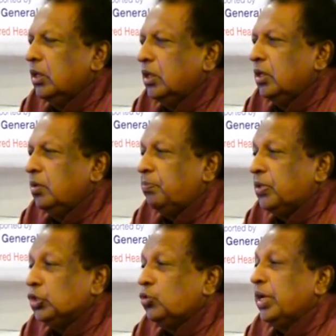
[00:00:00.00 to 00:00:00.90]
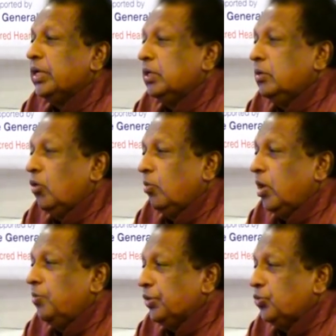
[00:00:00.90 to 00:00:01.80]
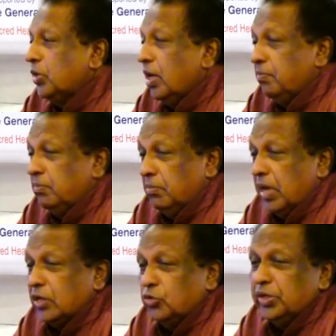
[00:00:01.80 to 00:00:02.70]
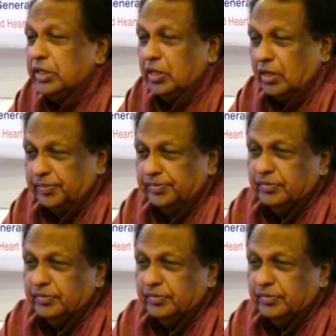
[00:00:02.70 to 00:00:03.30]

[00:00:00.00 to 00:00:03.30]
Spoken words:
he persuaded Obama to come back to India.